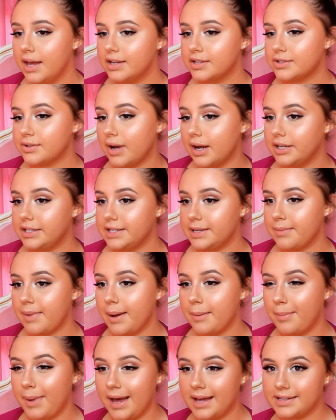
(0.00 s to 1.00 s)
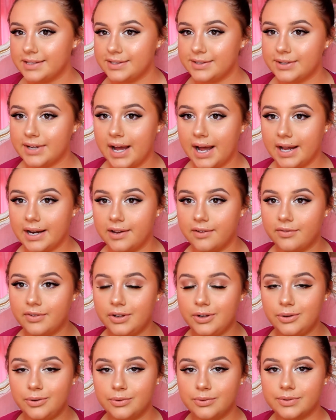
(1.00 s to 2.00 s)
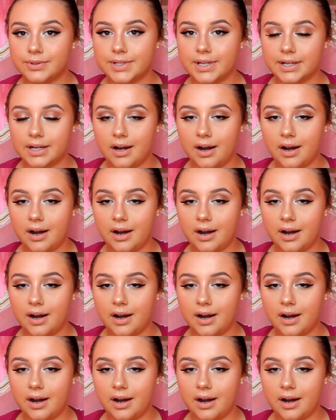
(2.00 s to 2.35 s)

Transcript: so I did my best to kind of use